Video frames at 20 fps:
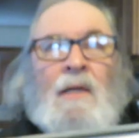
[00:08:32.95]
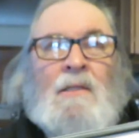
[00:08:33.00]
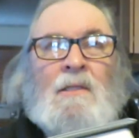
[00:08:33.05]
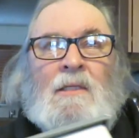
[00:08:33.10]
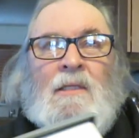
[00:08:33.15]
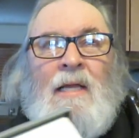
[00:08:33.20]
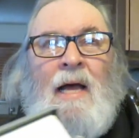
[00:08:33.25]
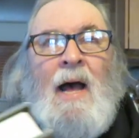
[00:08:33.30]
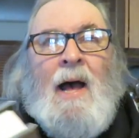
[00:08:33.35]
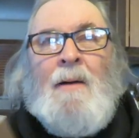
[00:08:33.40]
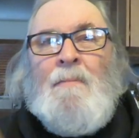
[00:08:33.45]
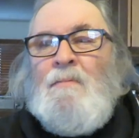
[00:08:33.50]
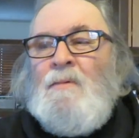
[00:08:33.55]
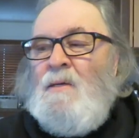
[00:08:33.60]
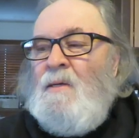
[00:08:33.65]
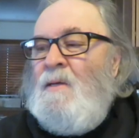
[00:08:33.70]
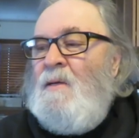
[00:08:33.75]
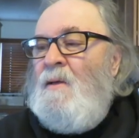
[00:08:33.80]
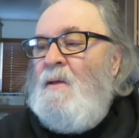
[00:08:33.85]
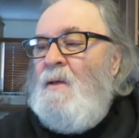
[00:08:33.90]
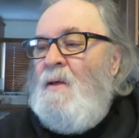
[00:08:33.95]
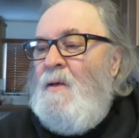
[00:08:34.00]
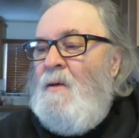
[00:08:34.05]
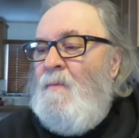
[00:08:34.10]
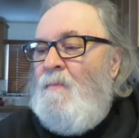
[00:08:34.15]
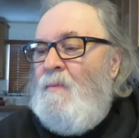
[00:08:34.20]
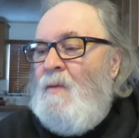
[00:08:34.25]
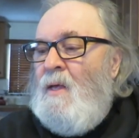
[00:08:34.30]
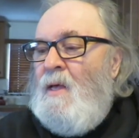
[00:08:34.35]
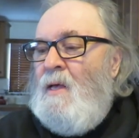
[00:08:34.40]
I stopped.
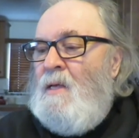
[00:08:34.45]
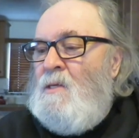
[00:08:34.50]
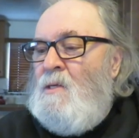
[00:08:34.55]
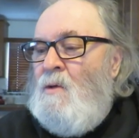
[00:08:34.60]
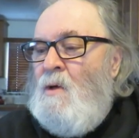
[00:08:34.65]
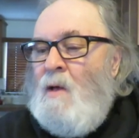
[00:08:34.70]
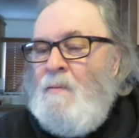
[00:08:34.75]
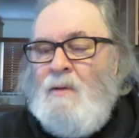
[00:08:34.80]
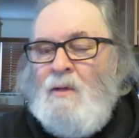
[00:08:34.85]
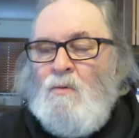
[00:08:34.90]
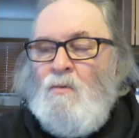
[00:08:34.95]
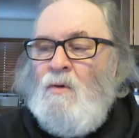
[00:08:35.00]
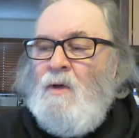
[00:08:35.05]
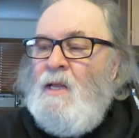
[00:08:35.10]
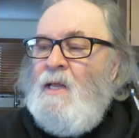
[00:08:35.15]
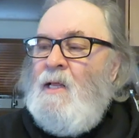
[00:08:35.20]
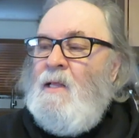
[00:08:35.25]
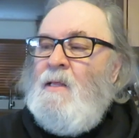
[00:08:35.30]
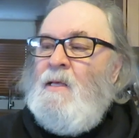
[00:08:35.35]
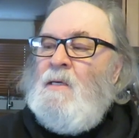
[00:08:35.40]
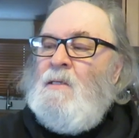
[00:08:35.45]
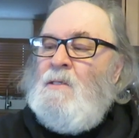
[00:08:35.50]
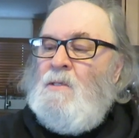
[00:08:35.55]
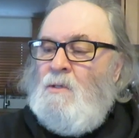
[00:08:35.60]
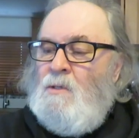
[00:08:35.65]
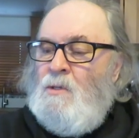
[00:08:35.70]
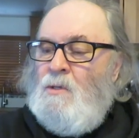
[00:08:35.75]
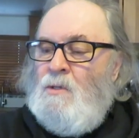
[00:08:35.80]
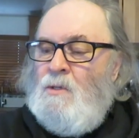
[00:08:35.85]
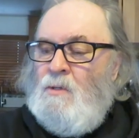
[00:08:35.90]
So I've been reading this
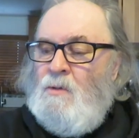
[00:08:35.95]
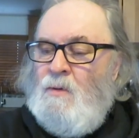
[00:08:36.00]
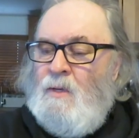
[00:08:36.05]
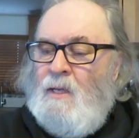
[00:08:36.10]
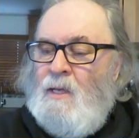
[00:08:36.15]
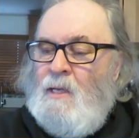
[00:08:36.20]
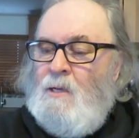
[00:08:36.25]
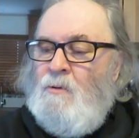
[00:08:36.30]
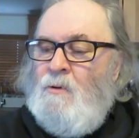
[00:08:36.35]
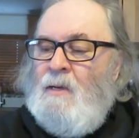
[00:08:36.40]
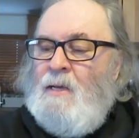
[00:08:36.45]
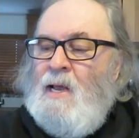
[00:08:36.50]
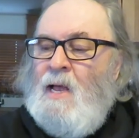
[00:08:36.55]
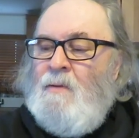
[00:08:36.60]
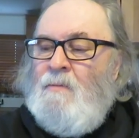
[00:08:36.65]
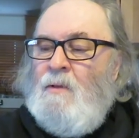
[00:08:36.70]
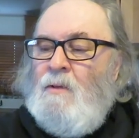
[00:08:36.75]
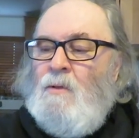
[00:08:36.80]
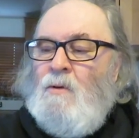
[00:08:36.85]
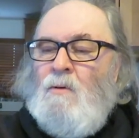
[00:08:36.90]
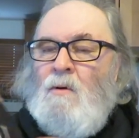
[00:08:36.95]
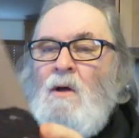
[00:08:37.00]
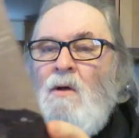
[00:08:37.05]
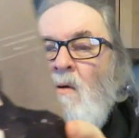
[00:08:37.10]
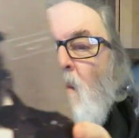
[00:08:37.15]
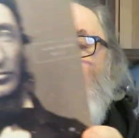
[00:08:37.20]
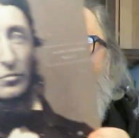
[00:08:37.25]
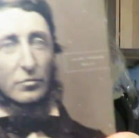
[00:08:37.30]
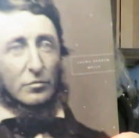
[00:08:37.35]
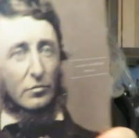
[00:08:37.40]
too, Henry David
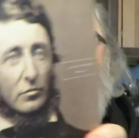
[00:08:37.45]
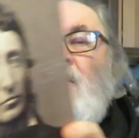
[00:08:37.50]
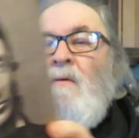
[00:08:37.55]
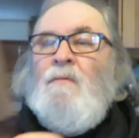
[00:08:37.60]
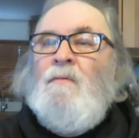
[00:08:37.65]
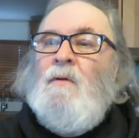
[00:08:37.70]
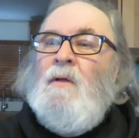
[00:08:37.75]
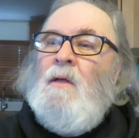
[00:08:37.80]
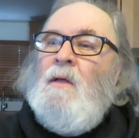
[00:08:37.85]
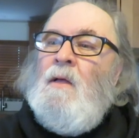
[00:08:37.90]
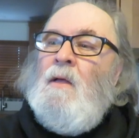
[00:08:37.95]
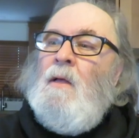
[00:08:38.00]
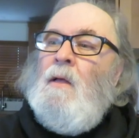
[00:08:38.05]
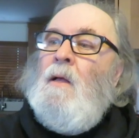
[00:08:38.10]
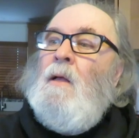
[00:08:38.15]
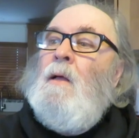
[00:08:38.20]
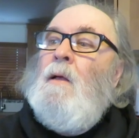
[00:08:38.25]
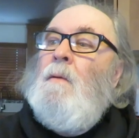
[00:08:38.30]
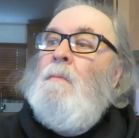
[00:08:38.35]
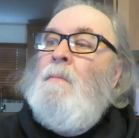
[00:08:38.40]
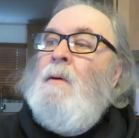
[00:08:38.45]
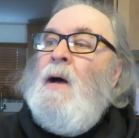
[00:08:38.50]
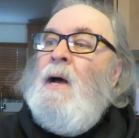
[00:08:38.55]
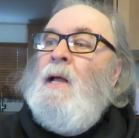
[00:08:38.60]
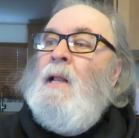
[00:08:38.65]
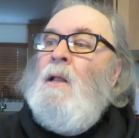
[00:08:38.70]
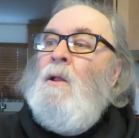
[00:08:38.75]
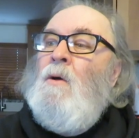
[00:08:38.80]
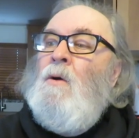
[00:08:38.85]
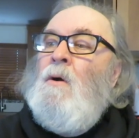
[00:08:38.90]
Thoreau, A Life
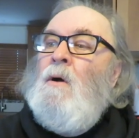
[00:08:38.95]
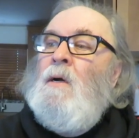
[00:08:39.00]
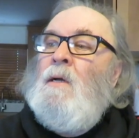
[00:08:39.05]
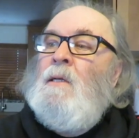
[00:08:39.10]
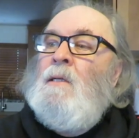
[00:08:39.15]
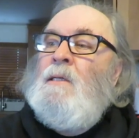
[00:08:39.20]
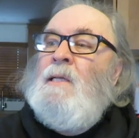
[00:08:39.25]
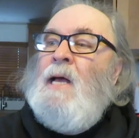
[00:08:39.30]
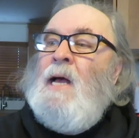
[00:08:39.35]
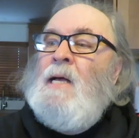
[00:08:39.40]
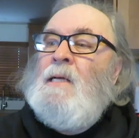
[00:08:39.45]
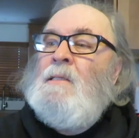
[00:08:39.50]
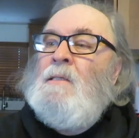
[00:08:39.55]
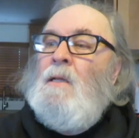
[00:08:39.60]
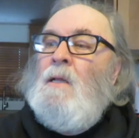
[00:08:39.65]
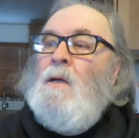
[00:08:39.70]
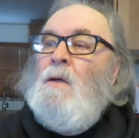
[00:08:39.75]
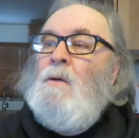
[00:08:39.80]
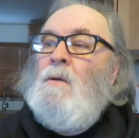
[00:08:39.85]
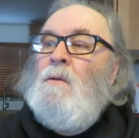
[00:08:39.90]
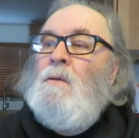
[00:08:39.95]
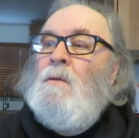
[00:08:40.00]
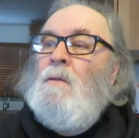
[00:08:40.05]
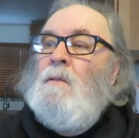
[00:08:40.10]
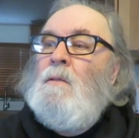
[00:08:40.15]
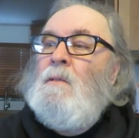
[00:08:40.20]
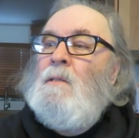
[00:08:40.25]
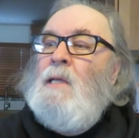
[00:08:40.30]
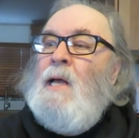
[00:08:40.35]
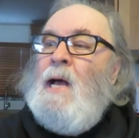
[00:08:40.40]
by Laura
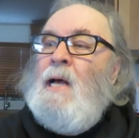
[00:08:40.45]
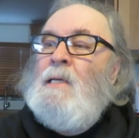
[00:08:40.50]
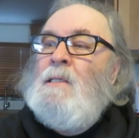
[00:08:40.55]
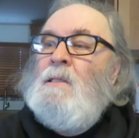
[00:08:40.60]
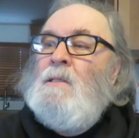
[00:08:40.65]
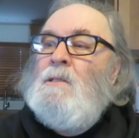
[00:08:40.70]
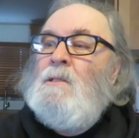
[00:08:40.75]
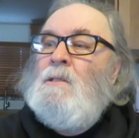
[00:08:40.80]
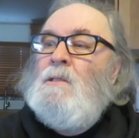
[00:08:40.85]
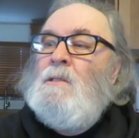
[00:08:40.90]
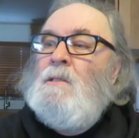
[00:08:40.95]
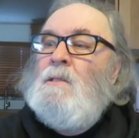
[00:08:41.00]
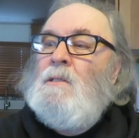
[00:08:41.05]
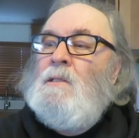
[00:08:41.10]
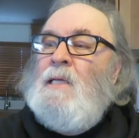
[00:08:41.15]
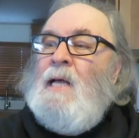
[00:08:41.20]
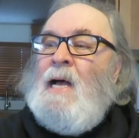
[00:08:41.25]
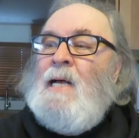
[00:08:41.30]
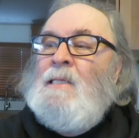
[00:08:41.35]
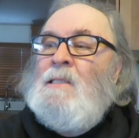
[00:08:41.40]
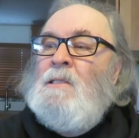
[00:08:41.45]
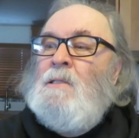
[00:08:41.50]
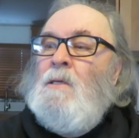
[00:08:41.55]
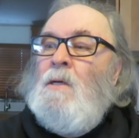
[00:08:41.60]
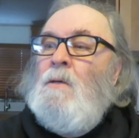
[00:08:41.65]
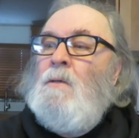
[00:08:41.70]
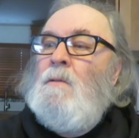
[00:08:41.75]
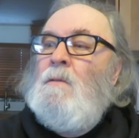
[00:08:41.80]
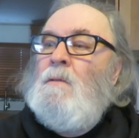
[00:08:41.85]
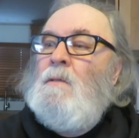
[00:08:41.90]
Daslow, Das, Das,
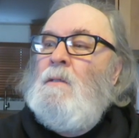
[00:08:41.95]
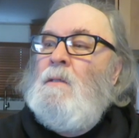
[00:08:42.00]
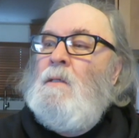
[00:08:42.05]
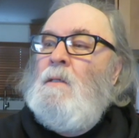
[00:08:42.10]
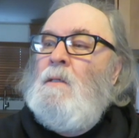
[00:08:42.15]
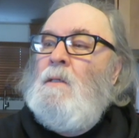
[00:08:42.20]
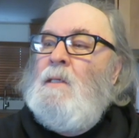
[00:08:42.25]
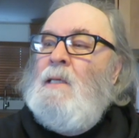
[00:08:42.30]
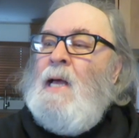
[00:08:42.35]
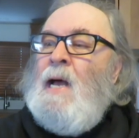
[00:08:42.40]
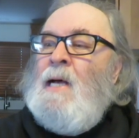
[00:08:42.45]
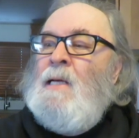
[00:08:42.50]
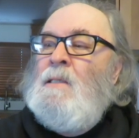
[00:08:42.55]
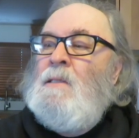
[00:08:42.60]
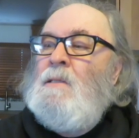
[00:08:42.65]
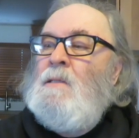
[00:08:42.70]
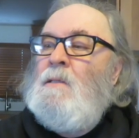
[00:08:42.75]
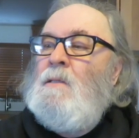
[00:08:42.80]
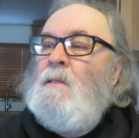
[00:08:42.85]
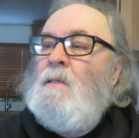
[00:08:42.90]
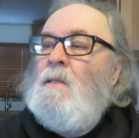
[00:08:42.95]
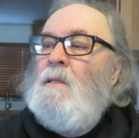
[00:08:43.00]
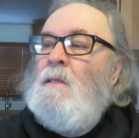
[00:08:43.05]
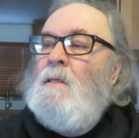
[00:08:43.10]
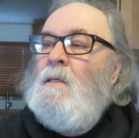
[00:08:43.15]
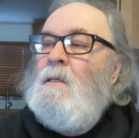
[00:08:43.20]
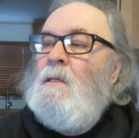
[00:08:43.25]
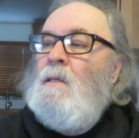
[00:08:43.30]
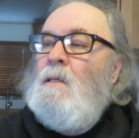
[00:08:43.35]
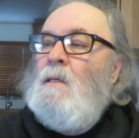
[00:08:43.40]
Das,
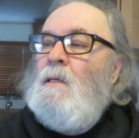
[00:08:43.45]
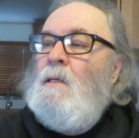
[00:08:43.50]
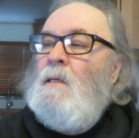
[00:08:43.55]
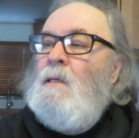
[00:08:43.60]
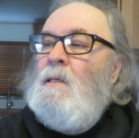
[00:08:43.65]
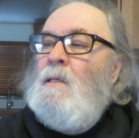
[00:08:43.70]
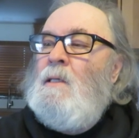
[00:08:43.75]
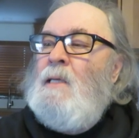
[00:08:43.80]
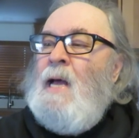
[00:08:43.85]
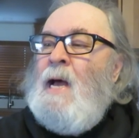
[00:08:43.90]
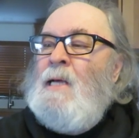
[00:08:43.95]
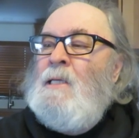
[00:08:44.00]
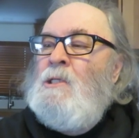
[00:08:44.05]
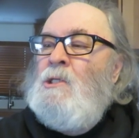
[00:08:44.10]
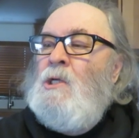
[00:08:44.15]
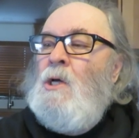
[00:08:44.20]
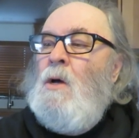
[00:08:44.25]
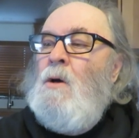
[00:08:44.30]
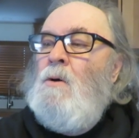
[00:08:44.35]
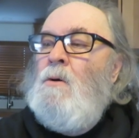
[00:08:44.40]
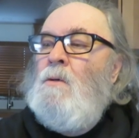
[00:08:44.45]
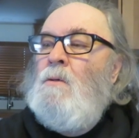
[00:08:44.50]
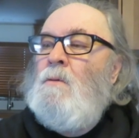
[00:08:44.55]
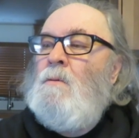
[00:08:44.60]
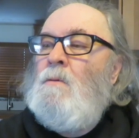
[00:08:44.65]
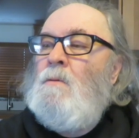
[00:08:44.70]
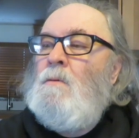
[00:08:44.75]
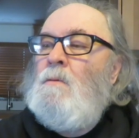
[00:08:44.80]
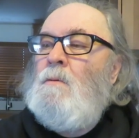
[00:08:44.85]
Dassow